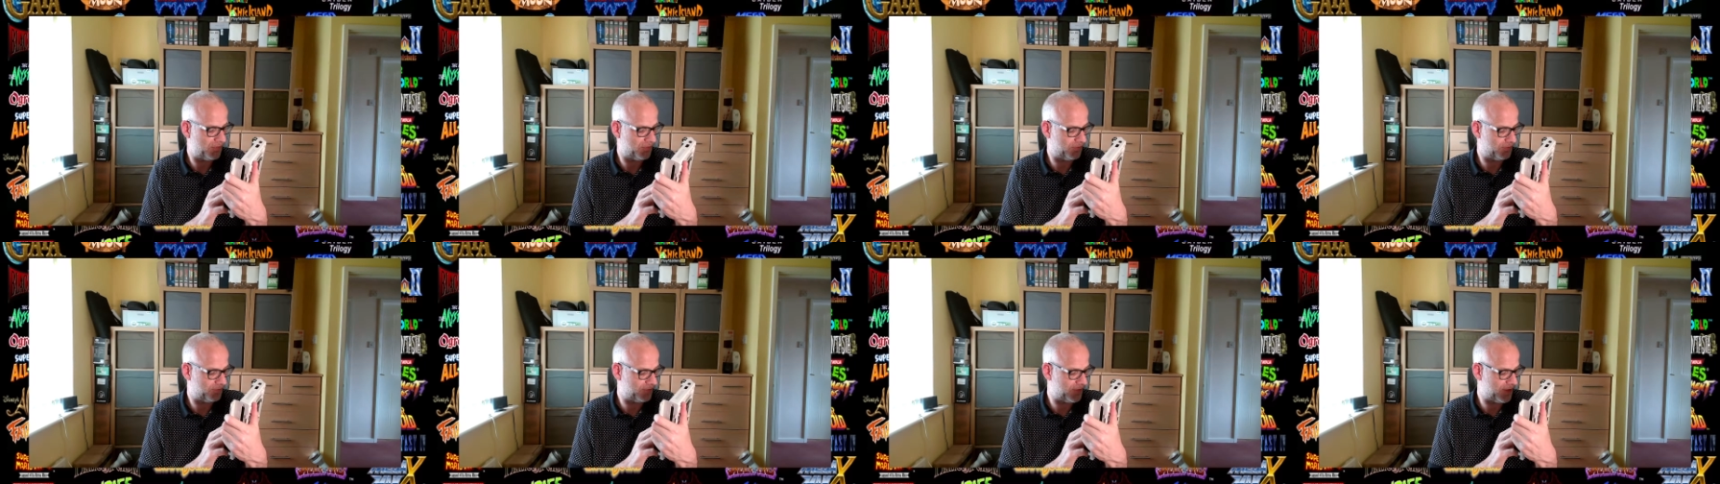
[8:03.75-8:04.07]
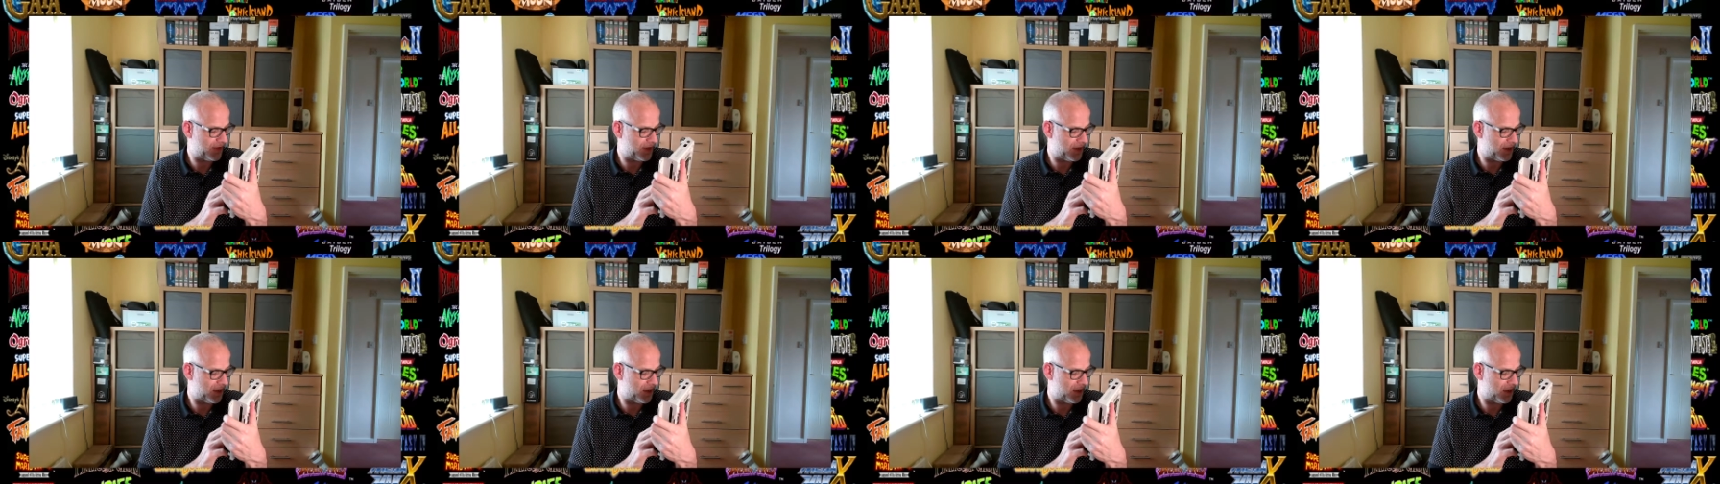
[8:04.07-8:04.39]
is
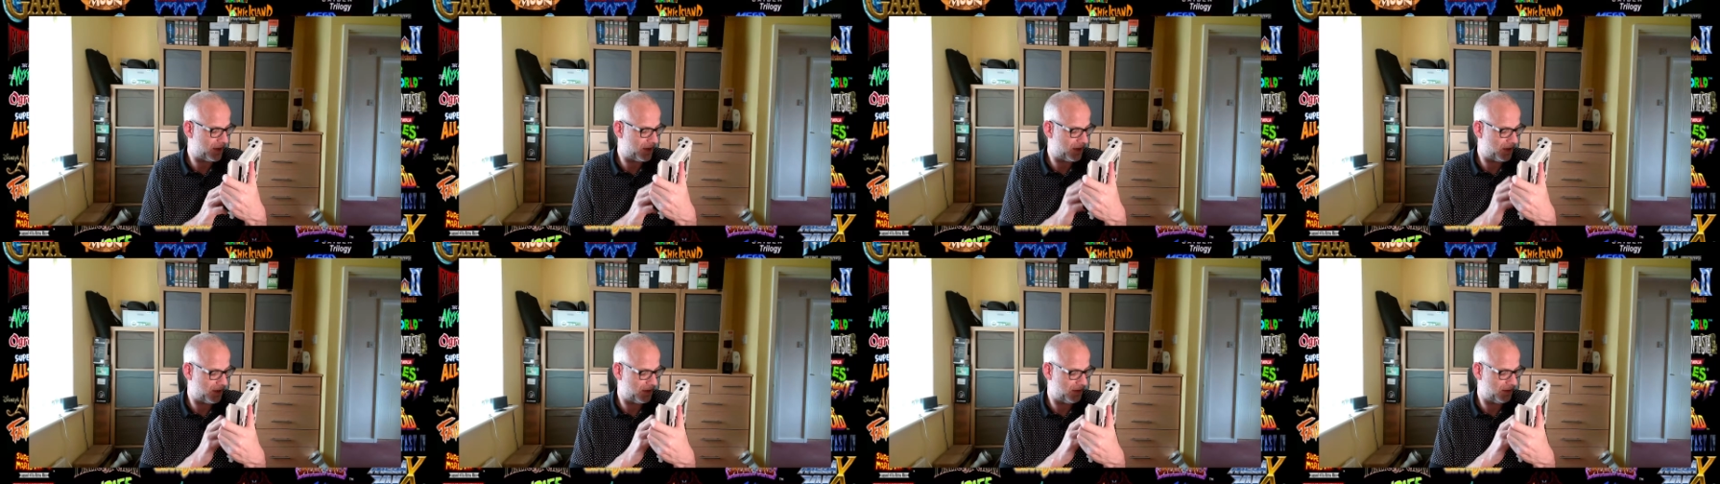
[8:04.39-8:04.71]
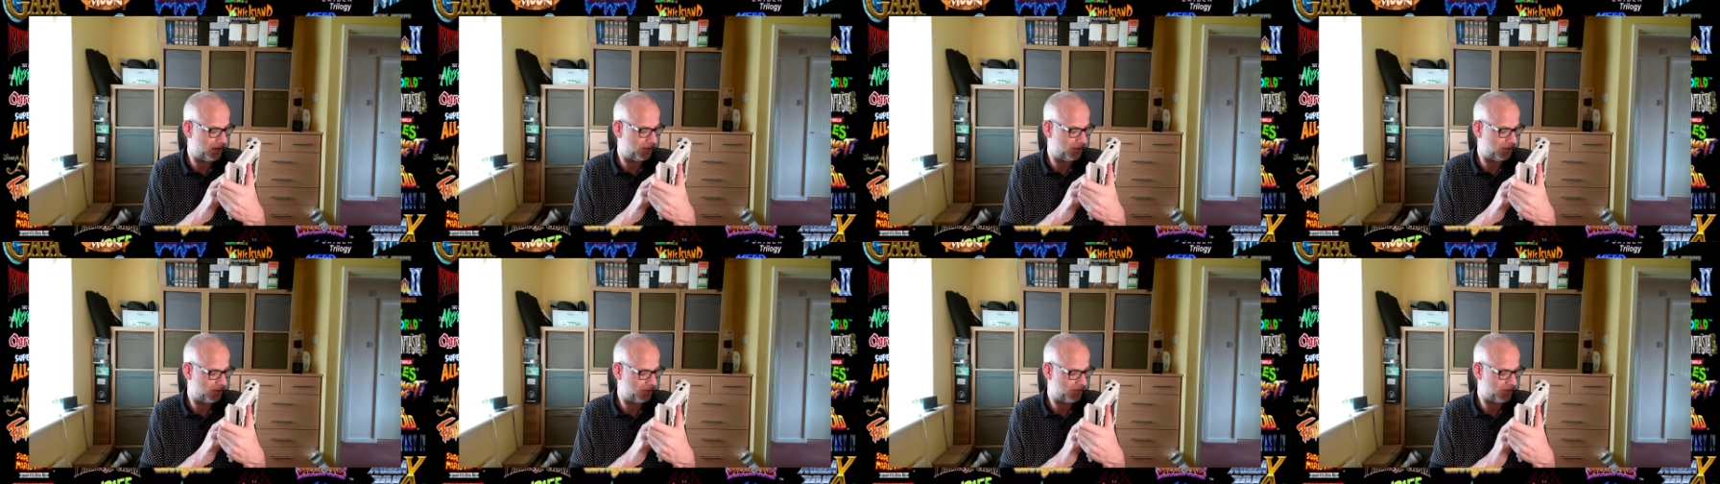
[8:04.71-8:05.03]

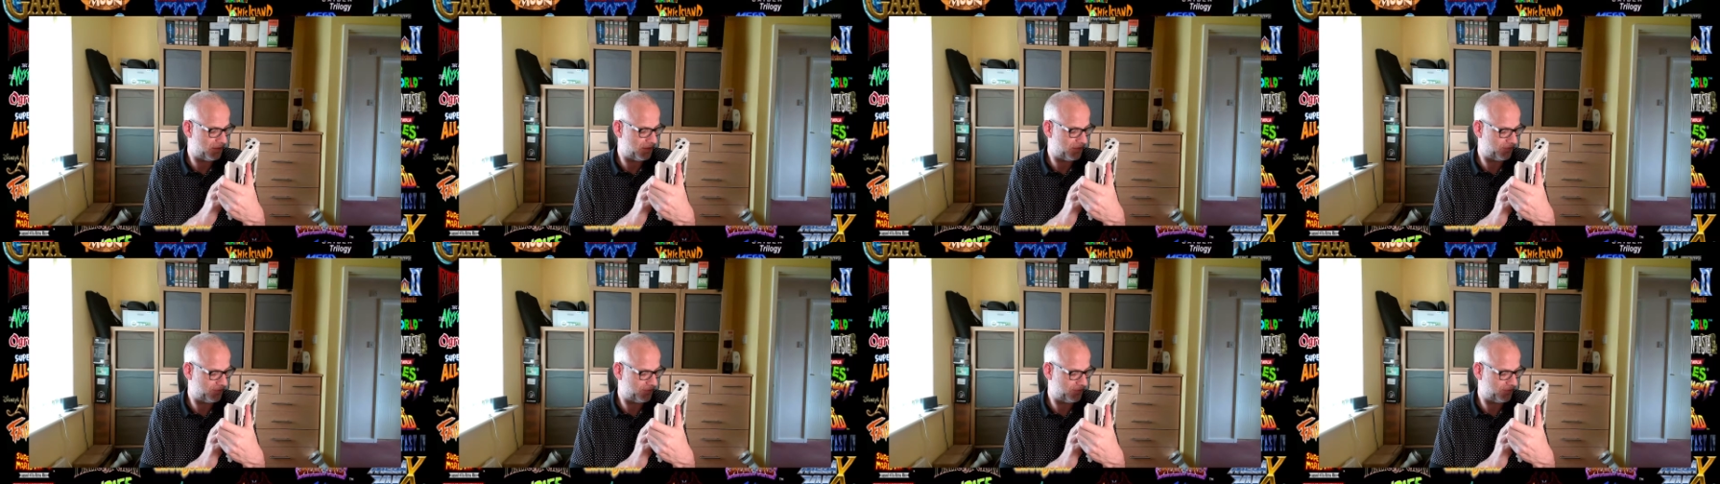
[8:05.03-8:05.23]
it a